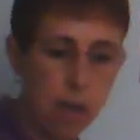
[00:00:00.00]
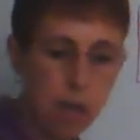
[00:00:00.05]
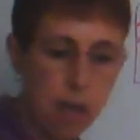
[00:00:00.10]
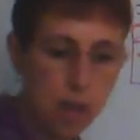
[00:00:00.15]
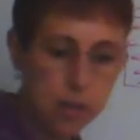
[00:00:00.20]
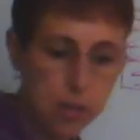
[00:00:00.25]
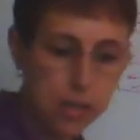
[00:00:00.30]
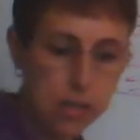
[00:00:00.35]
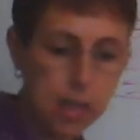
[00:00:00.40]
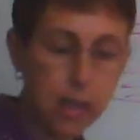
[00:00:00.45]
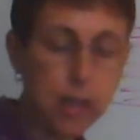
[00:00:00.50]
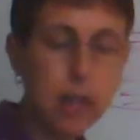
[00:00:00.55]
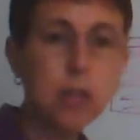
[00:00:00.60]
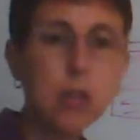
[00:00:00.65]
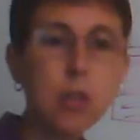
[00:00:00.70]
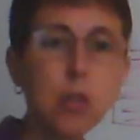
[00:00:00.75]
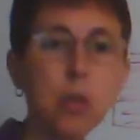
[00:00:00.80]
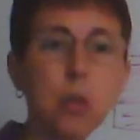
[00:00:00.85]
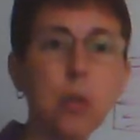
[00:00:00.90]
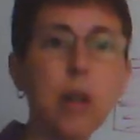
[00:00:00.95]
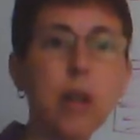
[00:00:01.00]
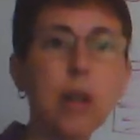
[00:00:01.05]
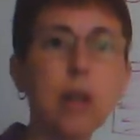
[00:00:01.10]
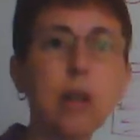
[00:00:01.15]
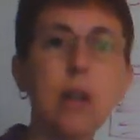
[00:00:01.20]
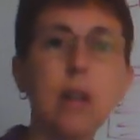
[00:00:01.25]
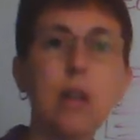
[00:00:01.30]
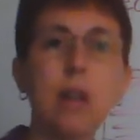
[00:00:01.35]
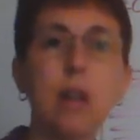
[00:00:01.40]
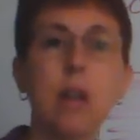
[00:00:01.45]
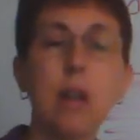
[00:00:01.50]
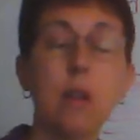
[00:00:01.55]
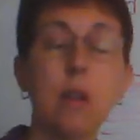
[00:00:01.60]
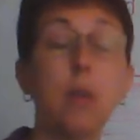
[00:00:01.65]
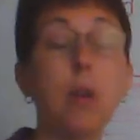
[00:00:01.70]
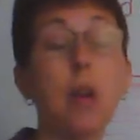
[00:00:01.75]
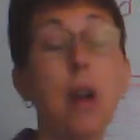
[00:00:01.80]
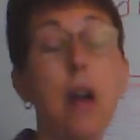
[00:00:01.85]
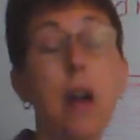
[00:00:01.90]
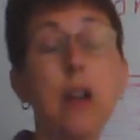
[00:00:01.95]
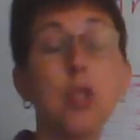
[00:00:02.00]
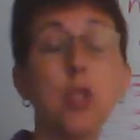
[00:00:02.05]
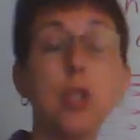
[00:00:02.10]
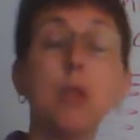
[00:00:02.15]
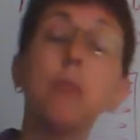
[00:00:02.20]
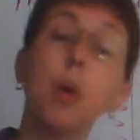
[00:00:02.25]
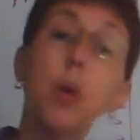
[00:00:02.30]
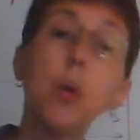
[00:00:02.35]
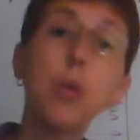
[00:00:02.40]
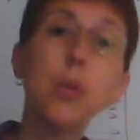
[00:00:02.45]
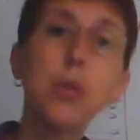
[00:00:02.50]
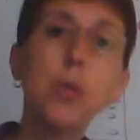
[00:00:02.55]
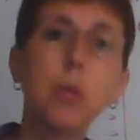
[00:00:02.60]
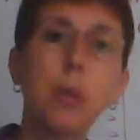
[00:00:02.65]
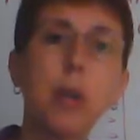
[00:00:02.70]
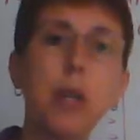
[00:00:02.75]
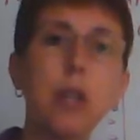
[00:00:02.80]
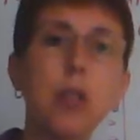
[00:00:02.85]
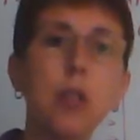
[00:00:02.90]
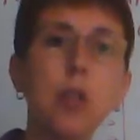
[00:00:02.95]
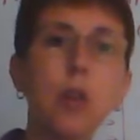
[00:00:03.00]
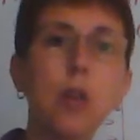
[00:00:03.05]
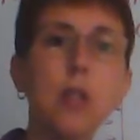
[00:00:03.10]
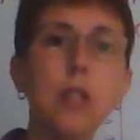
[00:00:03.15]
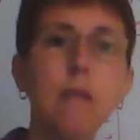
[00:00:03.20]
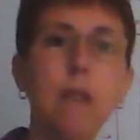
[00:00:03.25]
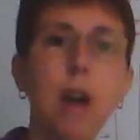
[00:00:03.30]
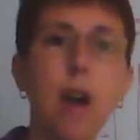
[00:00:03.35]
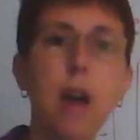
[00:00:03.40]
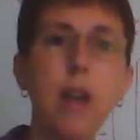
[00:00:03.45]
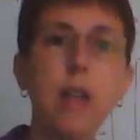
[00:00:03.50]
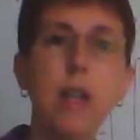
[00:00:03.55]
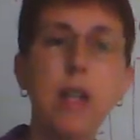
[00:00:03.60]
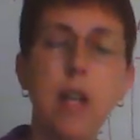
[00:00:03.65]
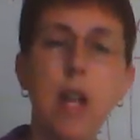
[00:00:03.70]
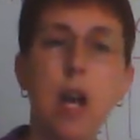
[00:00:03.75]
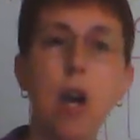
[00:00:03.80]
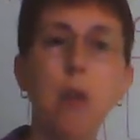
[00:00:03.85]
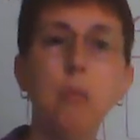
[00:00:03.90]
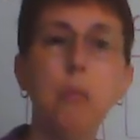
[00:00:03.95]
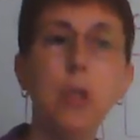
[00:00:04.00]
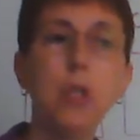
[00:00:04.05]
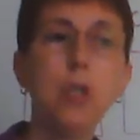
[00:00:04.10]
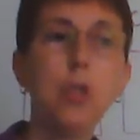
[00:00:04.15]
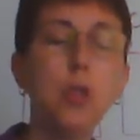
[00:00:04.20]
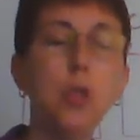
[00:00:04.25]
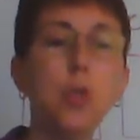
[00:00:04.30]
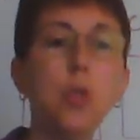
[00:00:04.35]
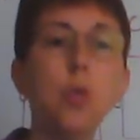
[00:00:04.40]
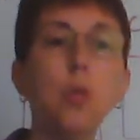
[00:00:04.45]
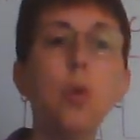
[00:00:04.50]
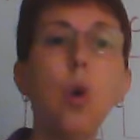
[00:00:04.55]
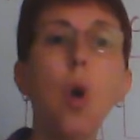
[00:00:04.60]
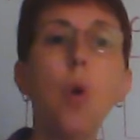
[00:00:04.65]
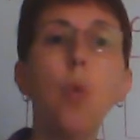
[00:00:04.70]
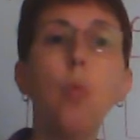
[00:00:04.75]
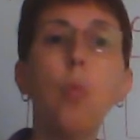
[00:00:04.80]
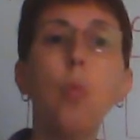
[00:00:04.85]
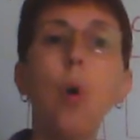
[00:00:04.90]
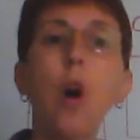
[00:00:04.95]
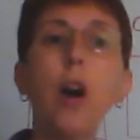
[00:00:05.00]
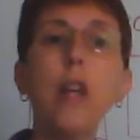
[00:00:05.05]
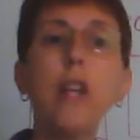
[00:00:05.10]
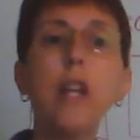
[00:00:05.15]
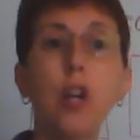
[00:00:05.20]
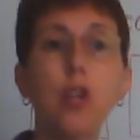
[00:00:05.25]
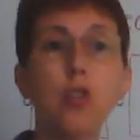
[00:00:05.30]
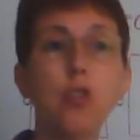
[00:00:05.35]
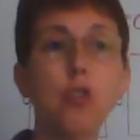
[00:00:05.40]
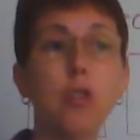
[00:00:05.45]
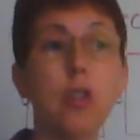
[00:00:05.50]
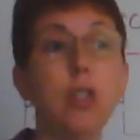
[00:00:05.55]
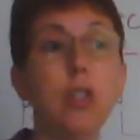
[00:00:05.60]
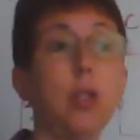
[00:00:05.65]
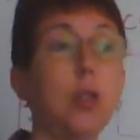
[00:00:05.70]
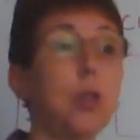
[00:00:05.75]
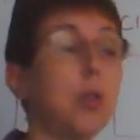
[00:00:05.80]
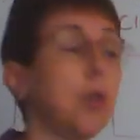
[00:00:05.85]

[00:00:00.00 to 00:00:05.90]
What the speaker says: And the second square, or actually both squares, are divided up into 100 little